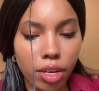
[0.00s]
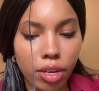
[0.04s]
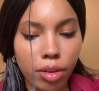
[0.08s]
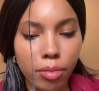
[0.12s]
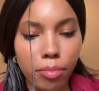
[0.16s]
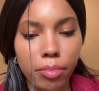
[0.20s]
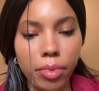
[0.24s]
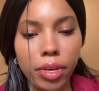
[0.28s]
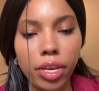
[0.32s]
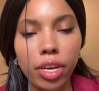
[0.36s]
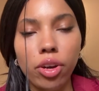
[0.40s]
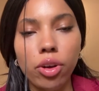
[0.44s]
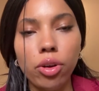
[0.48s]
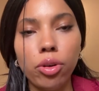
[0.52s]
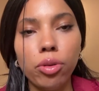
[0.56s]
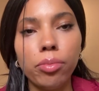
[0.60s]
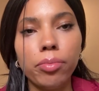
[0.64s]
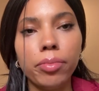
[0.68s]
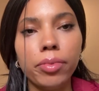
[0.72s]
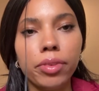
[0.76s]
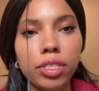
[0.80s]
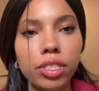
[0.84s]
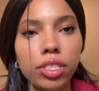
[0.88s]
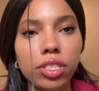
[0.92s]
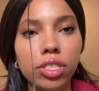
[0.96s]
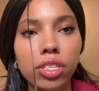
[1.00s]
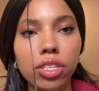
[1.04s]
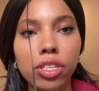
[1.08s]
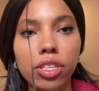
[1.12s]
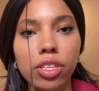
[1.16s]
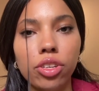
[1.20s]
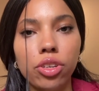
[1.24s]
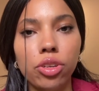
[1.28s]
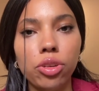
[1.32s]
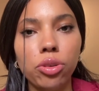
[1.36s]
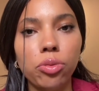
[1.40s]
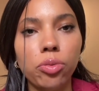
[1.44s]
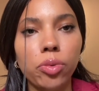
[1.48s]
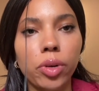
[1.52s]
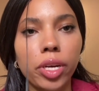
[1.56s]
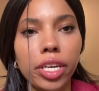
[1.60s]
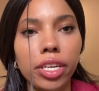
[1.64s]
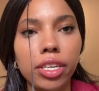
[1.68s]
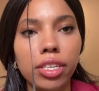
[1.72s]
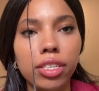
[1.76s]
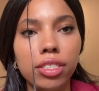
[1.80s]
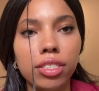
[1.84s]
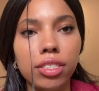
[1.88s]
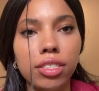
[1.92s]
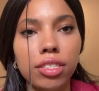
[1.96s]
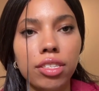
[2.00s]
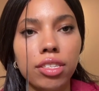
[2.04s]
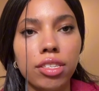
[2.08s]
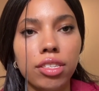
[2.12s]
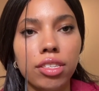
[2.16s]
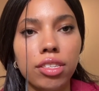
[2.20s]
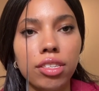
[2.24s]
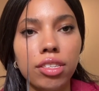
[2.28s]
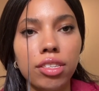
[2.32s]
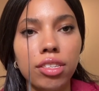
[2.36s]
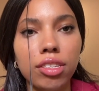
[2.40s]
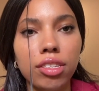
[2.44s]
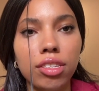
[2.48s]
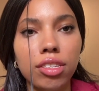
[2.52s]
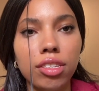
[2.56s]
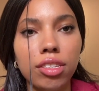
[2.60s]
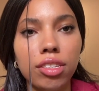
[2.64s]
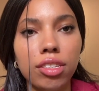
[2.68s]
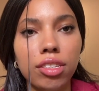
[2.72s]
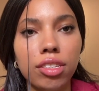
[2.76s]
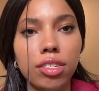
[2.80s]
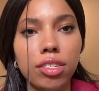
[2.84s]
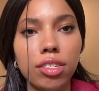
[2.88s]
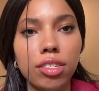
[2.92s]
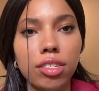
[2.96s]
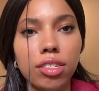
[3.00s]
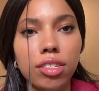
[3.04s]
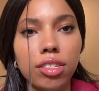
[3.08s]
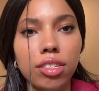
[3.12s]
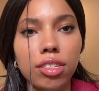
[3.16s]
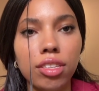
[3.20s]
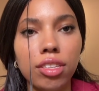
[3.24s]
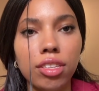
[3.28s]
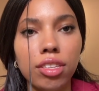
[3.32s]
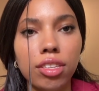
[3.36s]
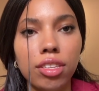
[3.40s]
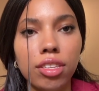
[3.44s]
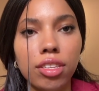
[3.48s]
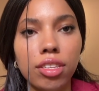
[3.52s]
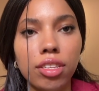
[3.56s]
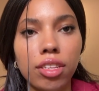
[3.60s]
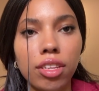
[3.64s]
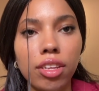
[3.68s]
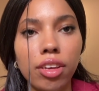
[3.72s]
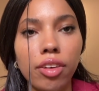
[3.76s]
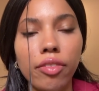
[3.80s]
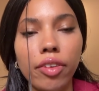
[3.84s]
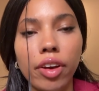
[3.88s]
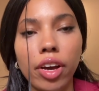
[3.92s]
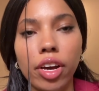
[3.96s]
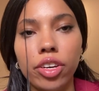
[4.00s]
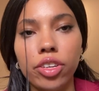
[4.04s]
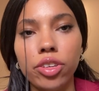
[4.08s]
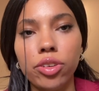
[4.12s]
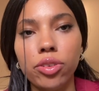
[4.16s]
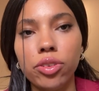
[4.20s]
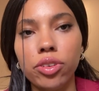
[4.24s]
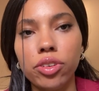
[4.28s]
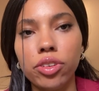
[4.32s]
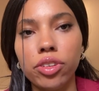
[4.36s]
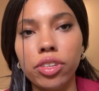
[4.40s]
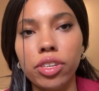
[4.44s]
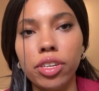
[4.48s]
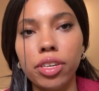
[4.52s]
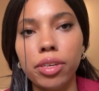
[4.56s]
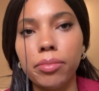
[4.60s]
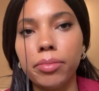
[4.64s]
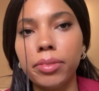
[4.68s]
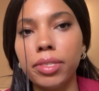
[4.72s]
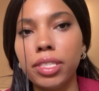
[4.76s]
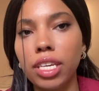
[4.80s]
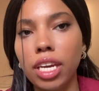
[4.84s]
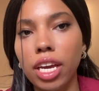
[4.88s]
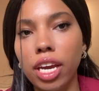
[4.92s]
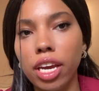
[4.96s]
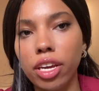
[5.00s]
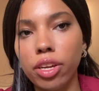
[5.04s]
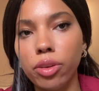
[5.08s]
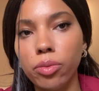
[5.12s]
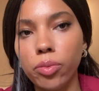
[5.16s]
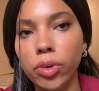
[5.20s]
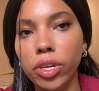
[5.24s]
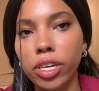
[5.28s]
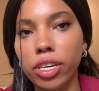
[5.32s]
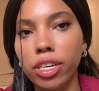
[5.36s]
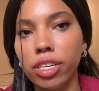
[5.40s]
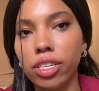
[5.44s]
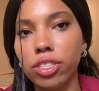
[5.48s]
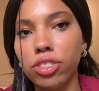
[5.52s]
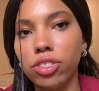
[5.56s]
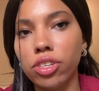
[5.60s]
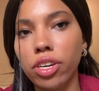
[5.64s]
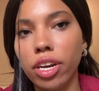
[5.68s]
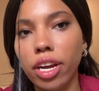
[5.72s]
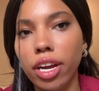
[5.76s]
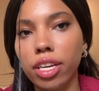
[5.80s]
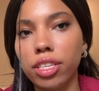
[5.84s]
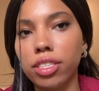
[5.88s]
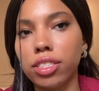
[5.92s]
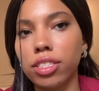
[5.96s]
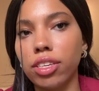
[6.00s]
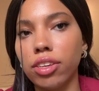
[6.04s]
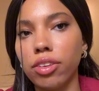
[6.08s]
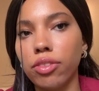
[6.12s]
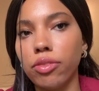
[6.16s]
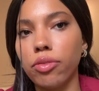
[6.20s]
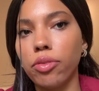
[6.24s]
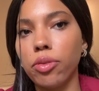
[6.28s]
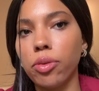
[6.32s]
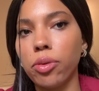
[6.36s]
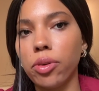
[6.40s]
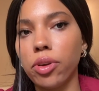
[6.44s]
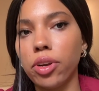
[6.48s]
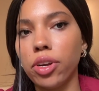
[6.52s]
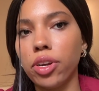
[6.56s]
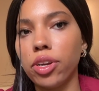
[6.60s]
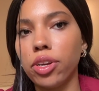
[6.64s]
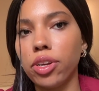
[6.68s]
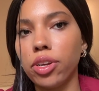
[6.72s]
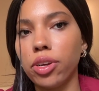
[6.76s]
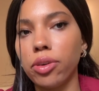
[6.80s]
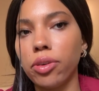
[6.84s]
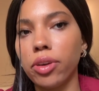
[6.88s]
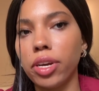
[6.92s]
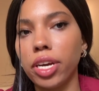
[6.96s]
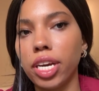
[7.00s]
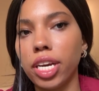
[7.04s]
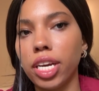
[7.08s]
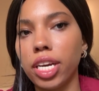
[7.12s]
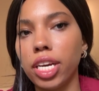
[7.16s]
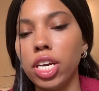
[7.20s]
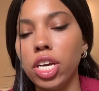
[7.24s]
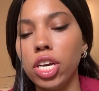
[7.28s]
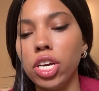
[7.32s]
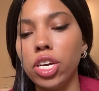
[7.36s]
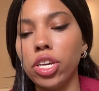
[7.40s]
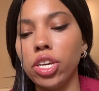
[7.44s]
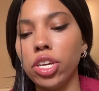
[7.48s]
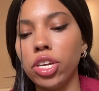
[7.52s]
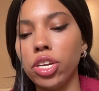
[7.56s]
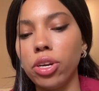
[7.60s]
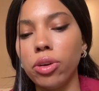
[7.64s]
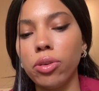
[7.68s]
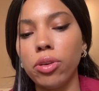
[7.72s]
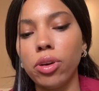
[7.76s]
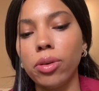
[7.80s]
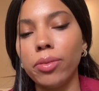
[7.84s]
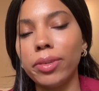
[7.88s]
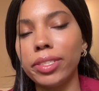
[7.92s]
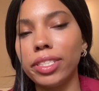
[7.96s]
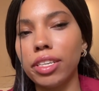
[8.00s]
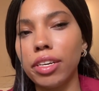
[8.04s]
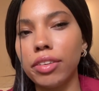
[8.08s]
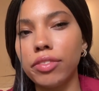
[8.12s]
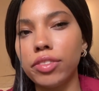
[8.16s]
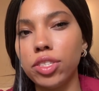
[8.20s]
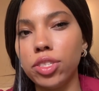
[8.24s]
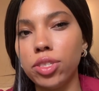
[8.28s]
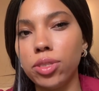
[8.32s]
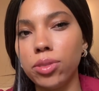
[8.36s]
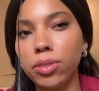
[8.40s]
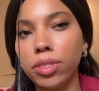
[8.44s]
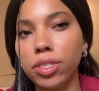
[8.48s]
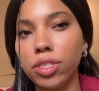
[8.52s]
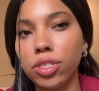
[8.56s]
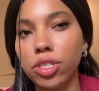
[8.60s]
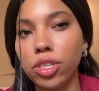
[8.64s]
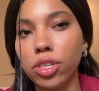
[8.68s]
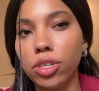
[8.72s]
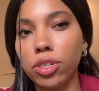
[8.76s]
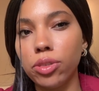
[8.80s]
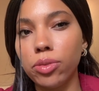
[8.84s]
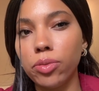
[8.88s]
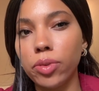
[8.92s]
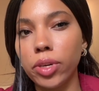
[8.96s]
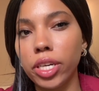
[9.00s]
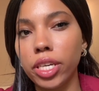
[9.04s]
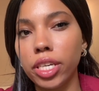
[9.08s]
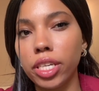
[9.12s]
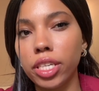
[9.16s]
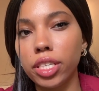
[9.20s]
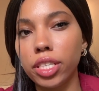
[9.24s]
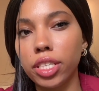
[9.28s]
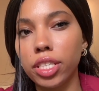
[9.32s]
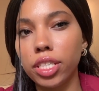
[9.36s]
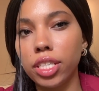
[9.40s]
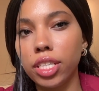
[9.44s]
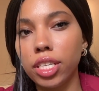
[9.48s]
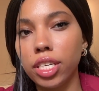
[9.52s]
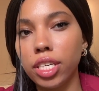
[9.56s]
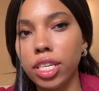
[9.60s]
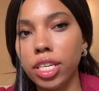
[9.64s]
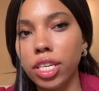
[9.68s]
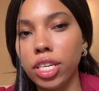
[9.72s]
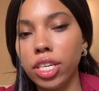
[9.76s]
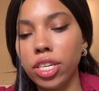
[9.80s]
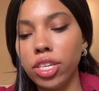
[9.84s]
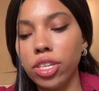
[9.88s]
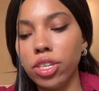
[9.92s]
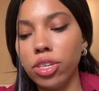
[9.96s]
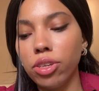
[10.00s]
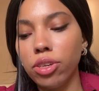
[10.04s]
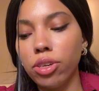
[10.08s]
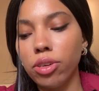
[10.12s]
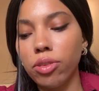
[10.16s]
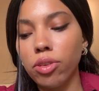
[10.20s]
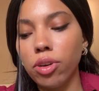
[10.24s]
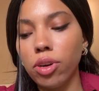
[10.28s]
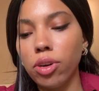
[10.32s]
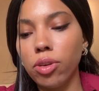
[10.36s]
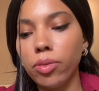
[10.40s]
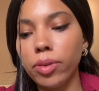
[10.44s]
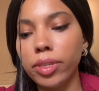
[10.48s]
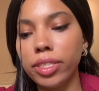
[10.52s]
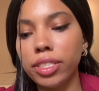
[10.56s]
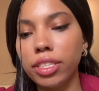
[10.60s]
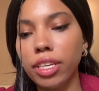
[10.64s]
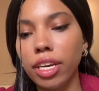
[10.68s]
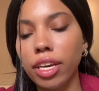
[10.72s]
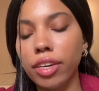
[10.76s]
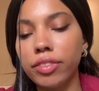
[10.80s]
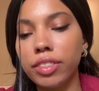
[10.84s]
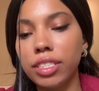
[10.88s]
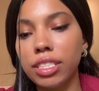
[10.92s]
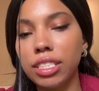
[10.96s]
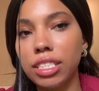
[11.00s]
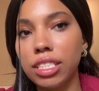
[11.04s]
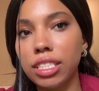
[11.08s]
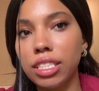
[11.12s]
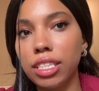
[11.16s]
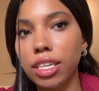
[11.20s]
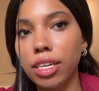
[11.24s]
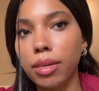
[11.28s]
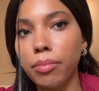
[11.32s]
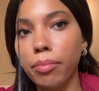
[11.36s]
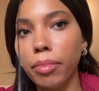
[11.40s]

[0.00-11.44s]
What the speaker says: Be open to the new ways of how you could obtain what it is you're asking for, okay? You don't always have to do it a certain way. You don't always have to stick